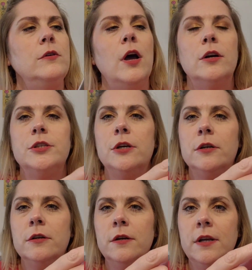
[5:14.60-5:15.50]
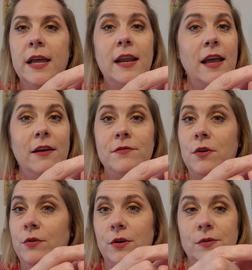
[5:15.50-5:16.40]
Nocturne, and I have
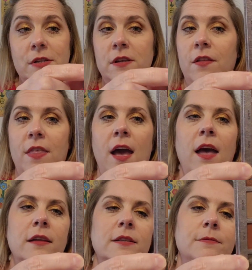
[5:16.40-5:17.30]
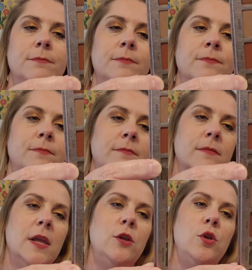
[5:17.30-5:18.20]
no uses on that.
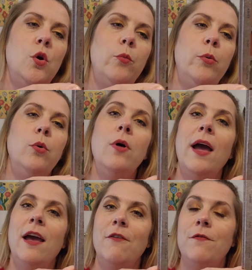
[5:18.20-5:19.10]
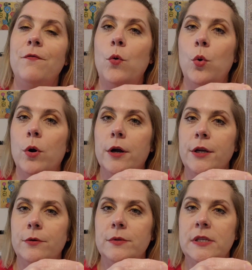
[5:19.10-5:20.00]
Noble, I have four
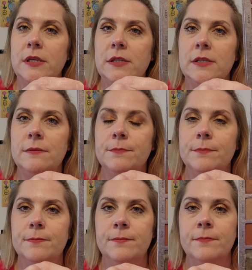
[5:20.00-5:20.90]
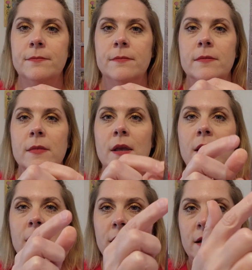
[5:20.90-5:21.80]
uses.
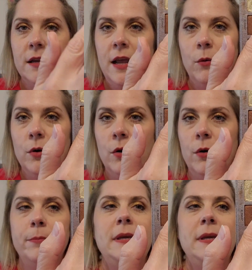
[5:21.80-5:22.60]
Now we'll go up